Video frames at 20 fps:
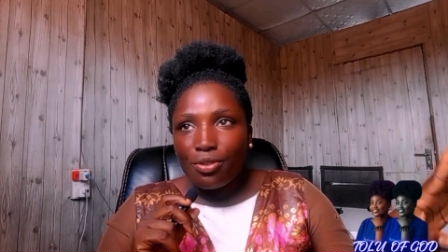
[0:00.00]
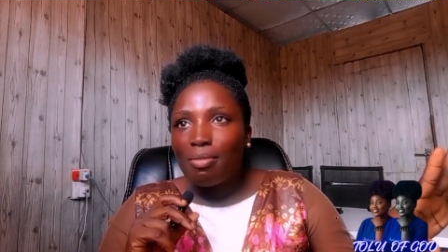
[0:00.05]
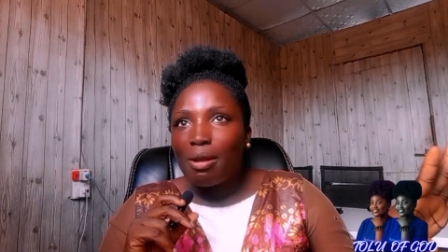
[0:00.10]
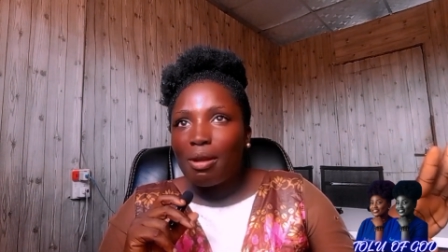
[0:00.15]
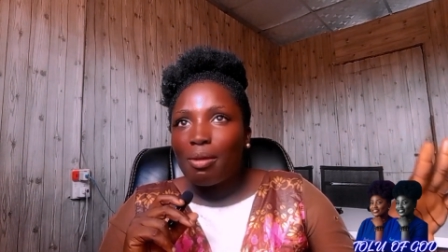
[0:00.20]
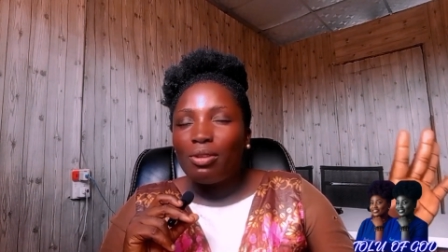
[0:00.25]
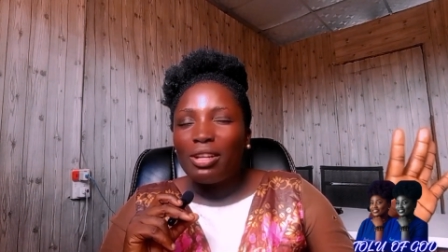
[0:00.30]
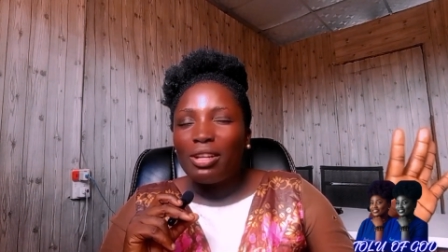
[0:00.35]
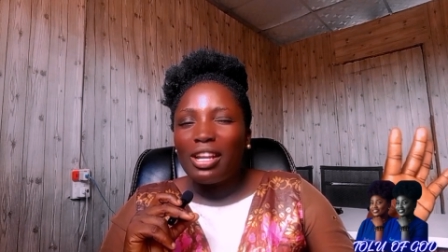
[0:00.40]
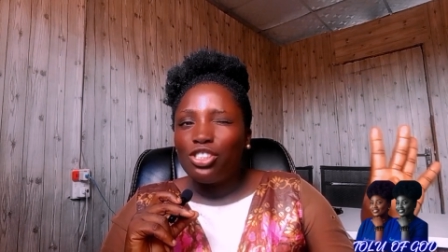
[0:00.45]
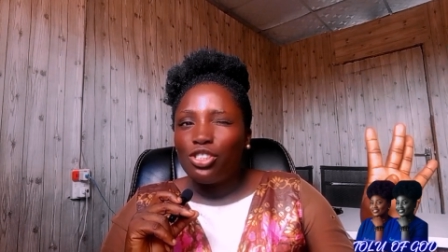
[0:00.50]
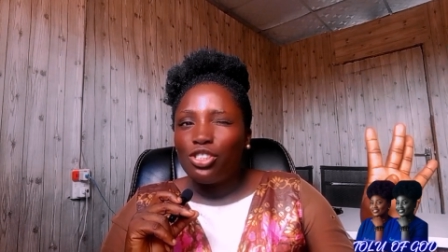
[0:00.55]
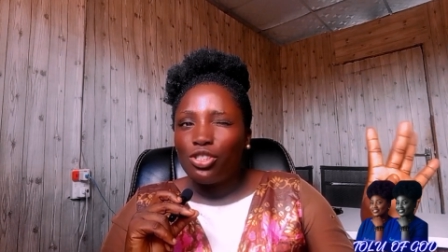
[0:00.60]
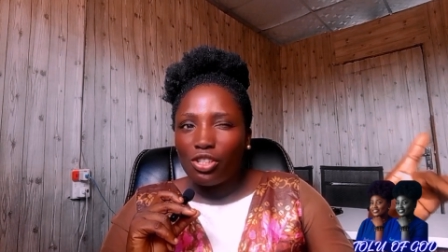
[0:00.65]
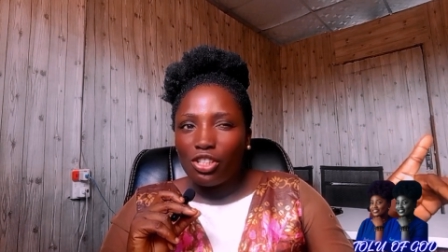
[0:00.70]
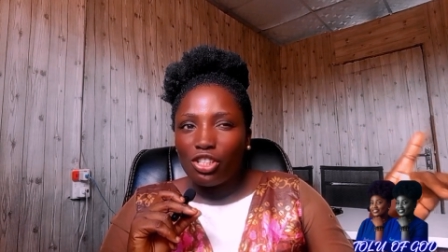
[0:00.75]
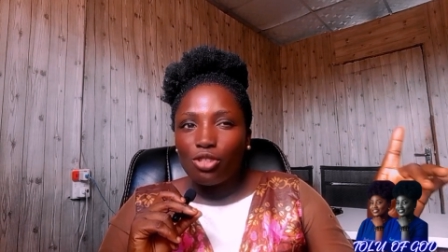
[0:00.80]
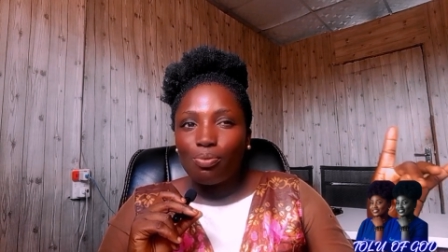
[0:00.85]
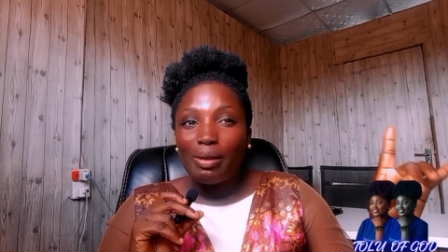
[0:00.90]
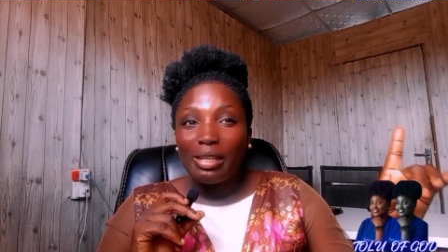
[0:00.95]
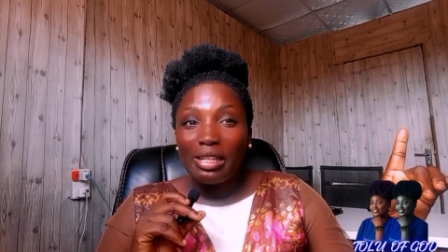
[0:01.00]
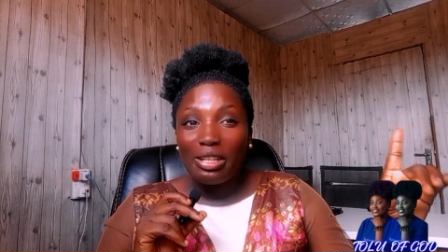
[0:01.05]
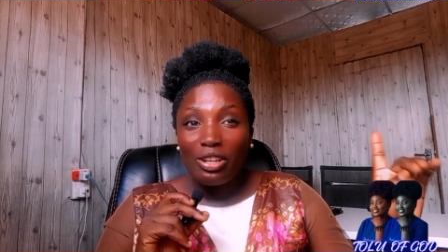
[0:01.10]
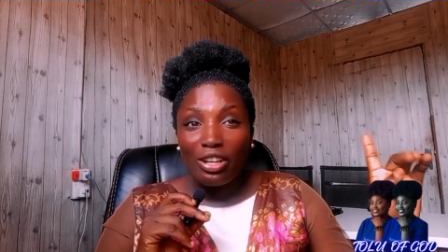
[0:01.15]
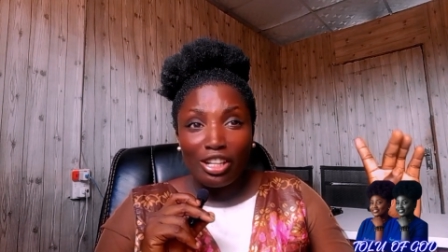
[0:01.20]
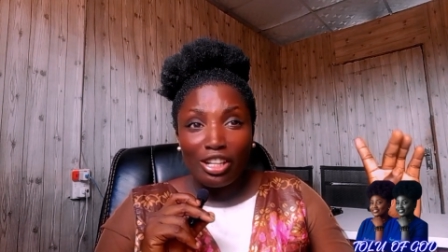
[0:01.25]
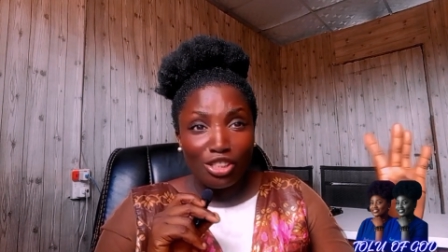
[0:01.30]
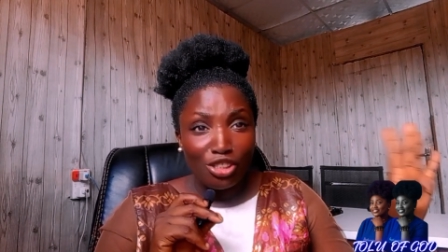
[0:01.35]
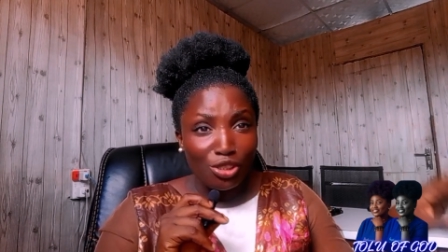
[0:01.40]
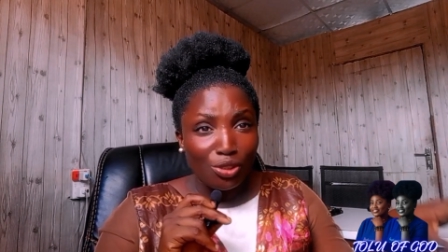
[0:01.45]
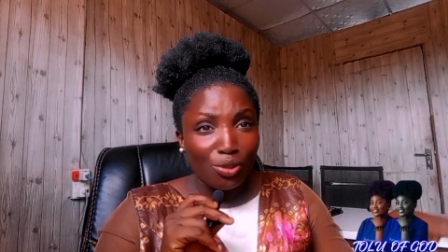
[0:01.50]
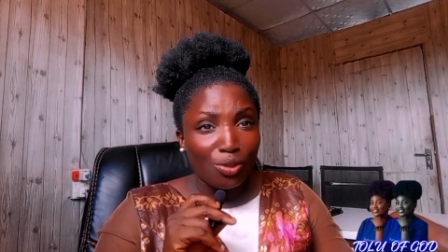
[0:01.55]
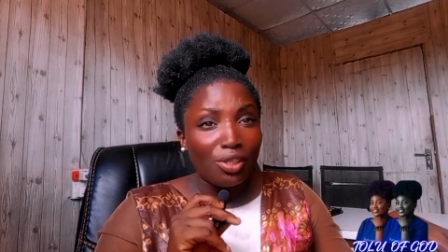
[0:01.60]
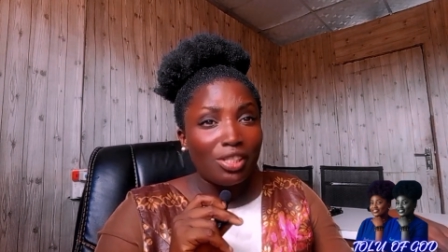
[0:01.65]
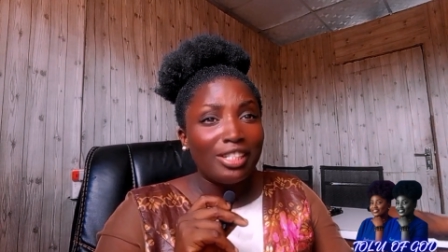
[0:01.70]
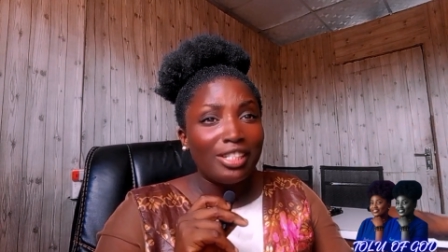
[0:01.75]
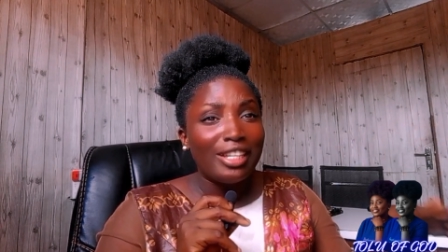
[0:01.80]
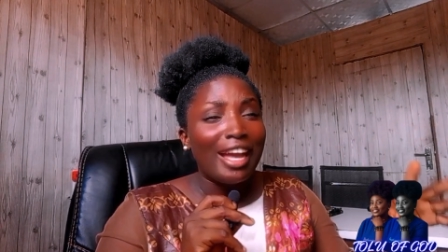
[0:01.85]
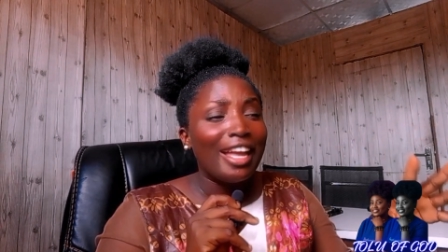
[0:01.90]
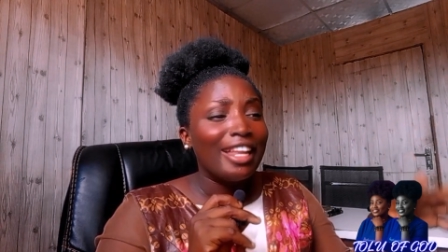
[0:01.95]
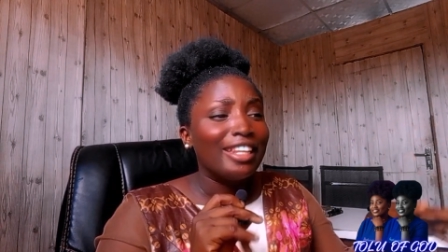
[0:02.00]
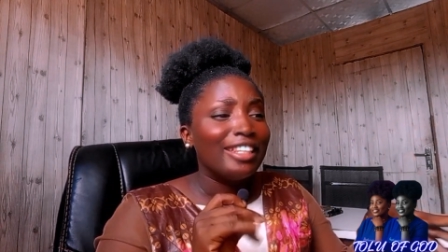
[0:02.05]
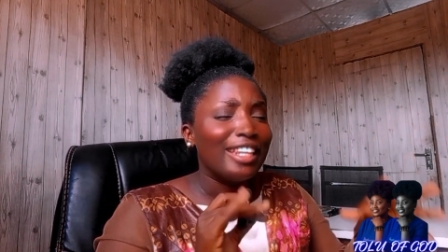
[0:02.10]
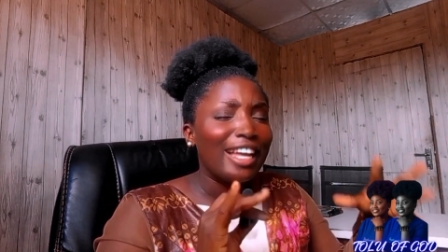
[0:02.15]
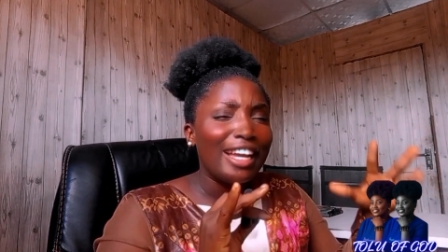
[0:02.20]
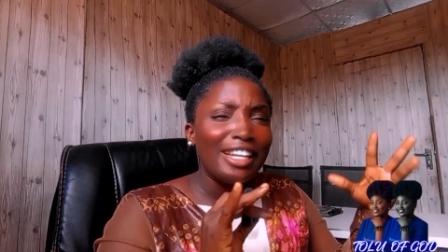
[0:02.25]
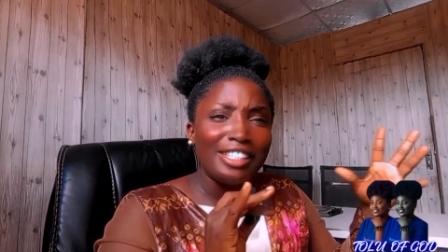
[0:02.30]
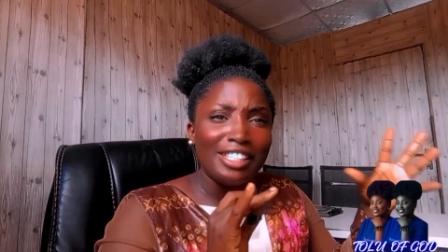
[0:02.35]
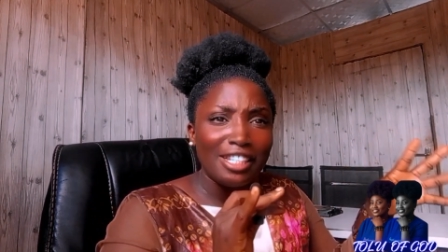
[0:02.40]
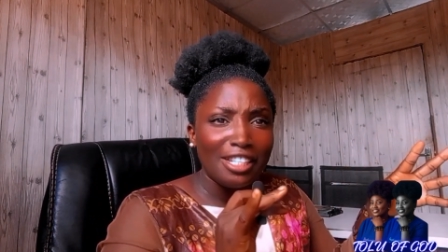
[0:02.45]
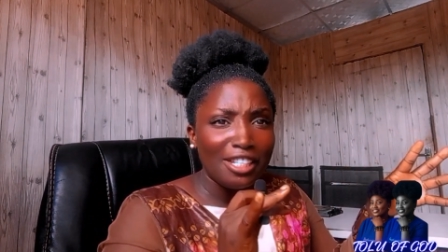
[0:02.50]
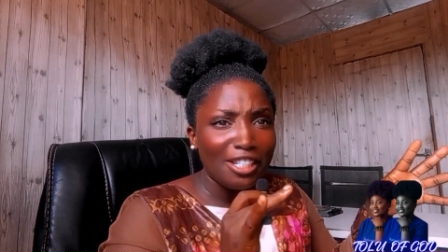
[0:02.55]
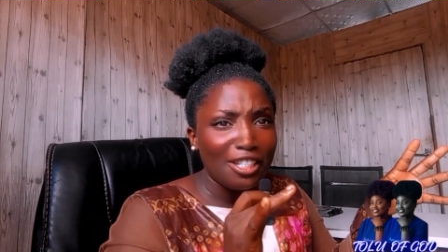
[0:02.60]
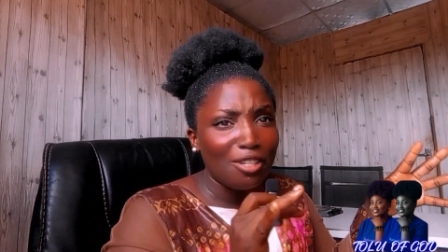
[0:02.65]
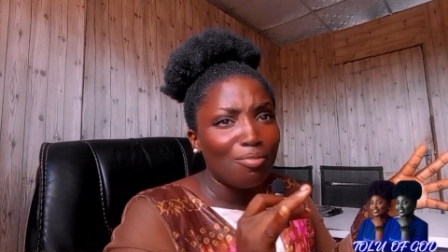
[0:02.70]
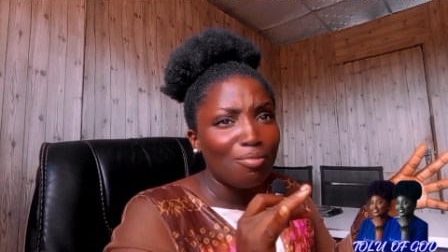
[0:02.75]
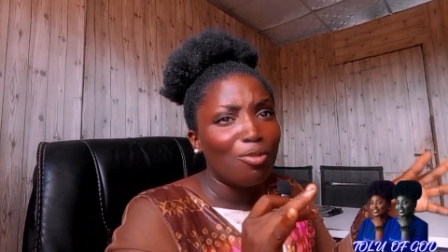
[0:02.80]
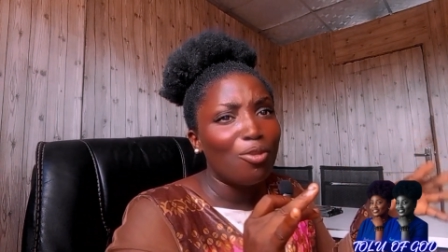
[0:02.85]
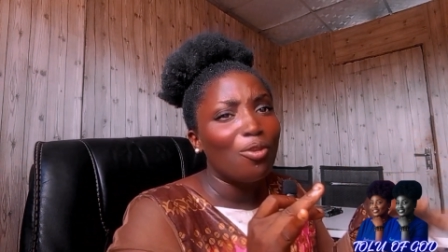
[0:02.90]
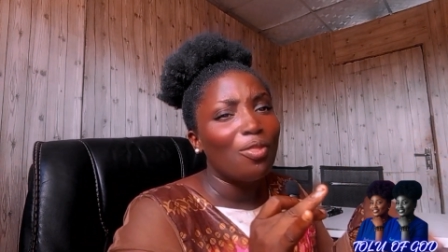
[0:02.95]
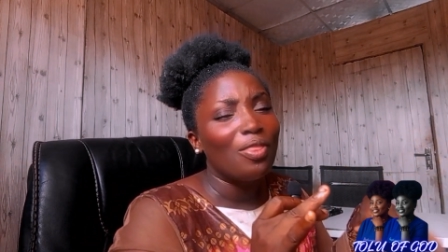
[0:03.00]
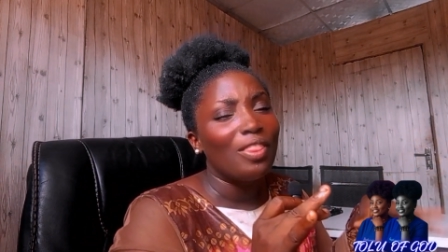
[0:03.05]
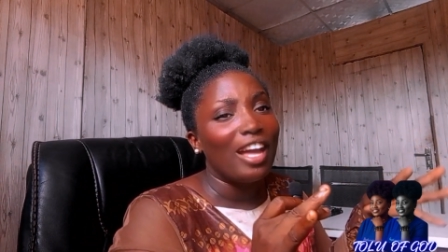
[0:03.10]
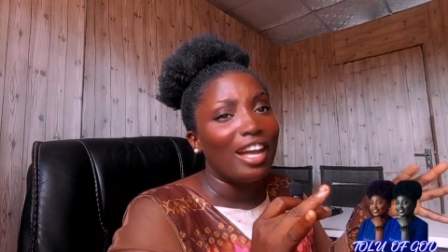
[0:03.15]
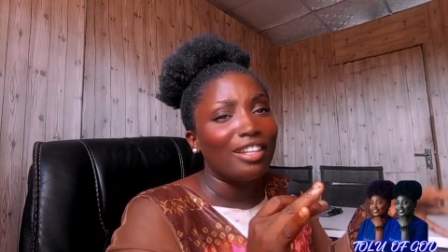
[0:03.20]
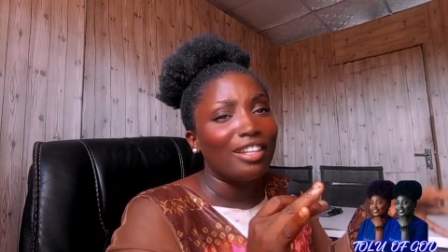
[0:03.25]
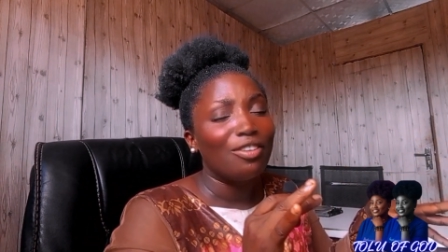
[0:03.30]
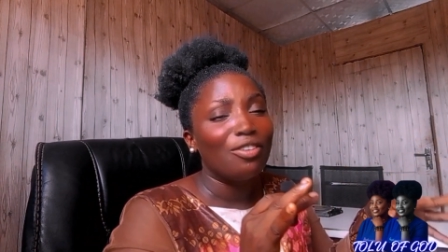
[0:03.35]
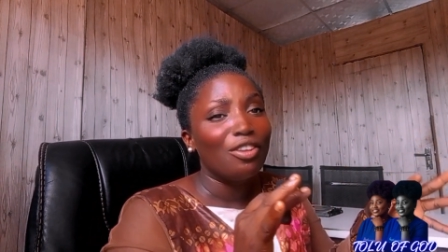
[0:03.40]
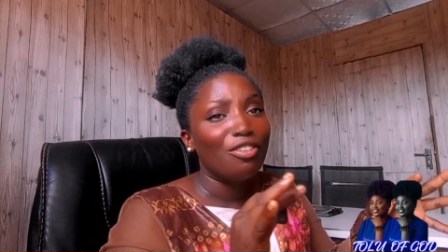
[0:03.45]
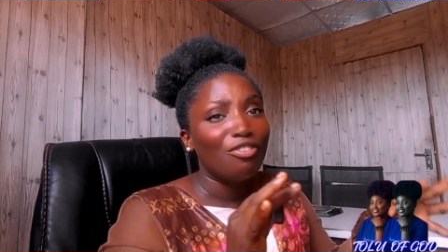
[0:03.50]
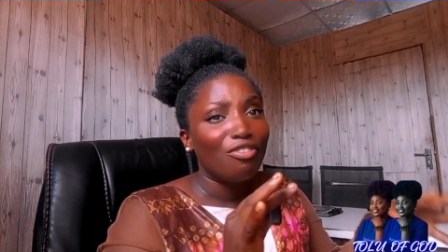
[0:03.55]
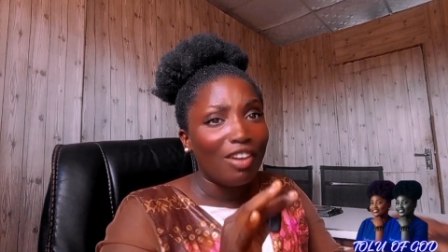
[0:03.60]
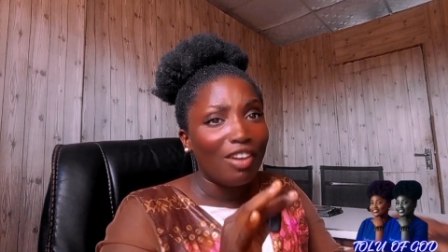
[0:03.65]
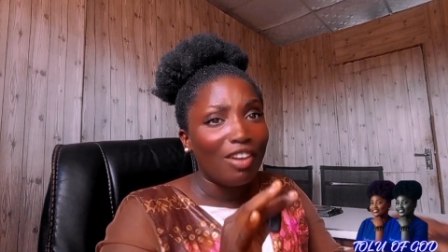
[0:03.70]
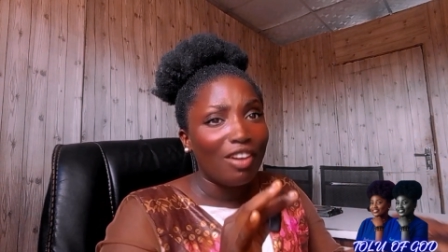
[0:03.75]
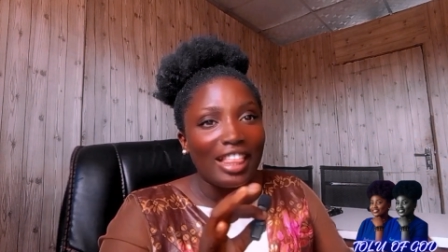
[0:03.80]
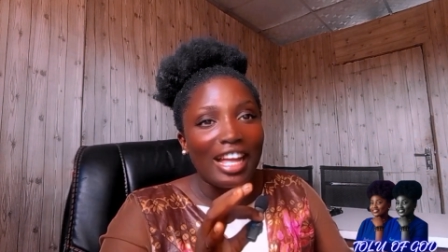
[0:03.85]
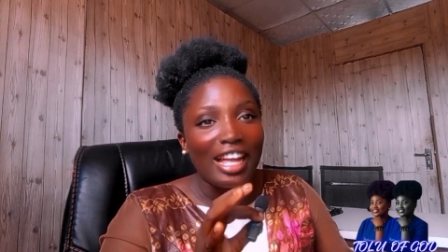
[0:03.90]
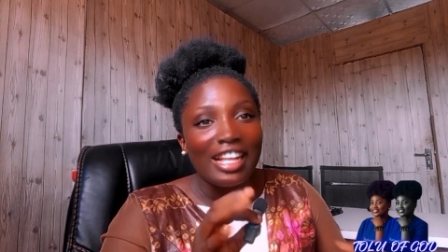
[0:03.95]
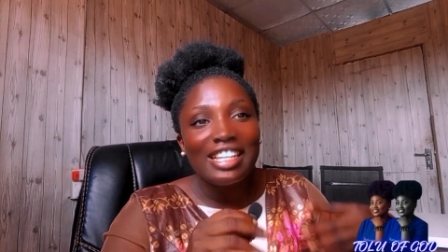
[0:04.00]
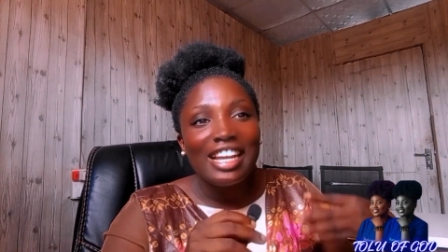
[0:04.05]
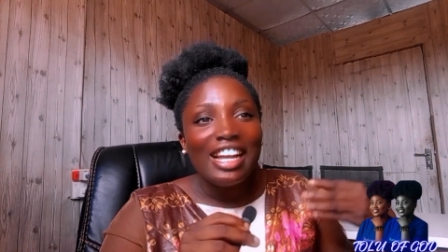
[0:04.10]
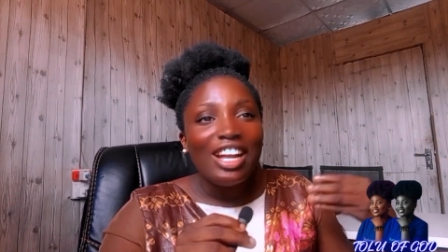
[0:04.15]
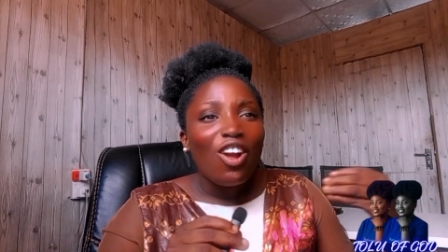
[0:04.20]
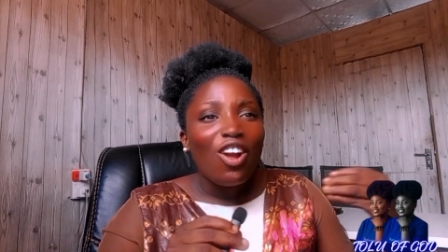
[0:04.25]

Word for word: my brother joined a particular church that enlightened him on that on the fact that